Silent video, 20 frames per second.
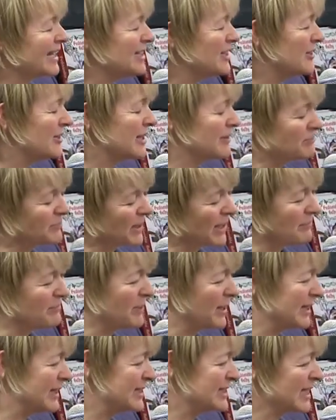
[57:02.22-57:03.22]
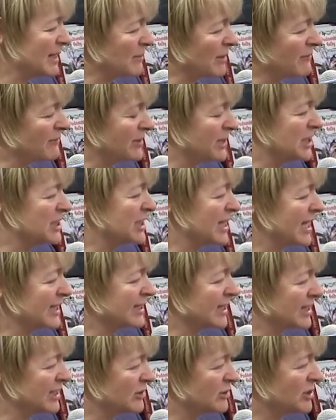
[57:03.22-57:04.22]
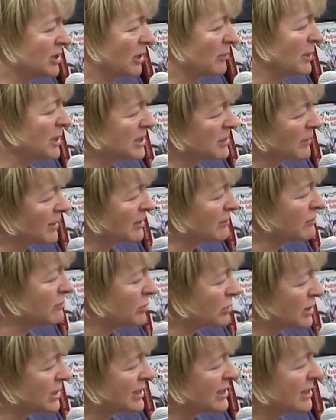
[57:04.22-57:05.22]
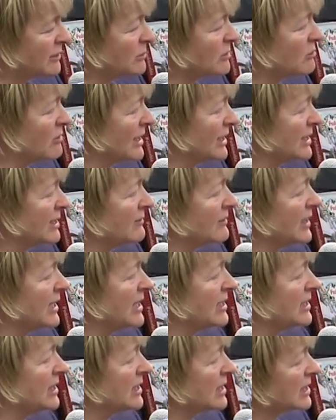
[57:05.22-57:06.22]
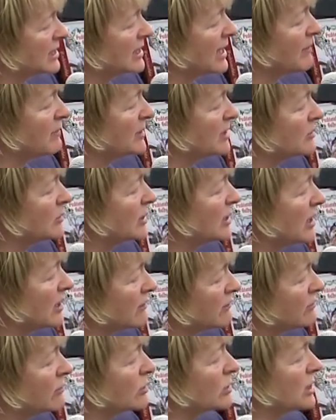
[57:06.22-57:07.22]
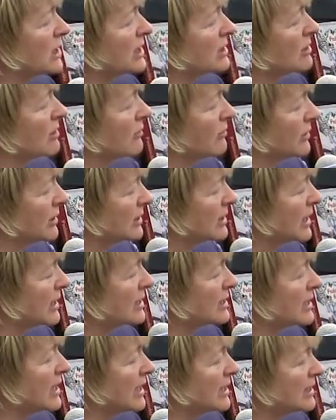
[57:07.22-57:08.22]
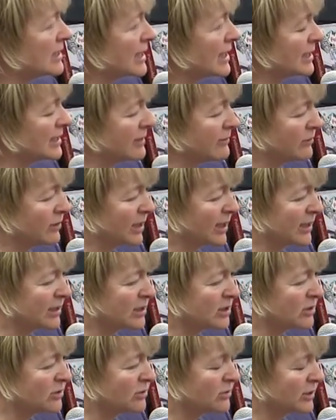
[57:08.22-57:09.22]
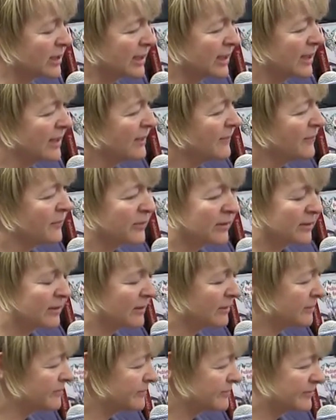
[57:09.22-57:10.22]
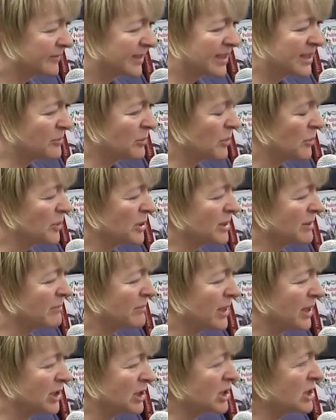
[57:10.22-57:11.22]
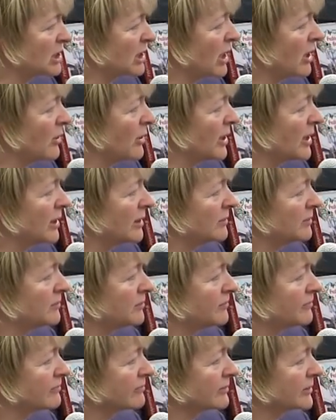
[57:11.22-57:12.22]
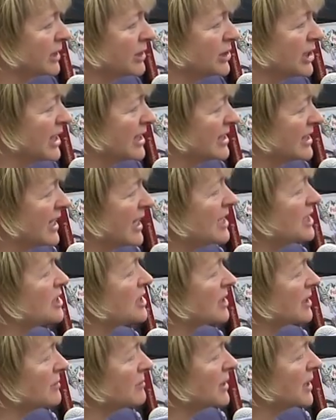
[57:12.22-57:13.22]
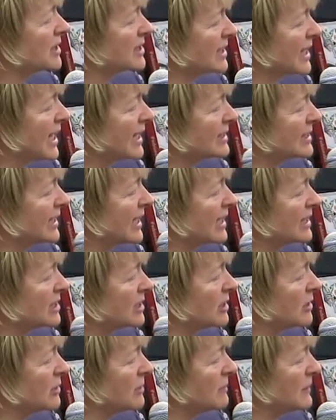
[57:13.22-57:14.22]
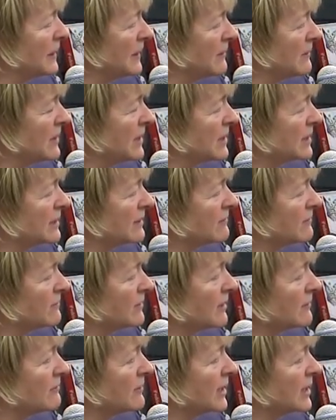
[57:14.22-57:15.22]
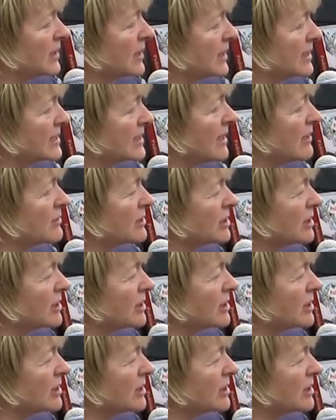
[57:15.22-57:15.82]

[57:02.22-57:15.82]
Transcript: I knew uh, by, by the time I finished that, I knew so much about the 40s that it was relatively easy to step into another 40s novel and, and, and tell a different kind of story. This one was a much slower gestation because I had to get to know the period and, and figure things out.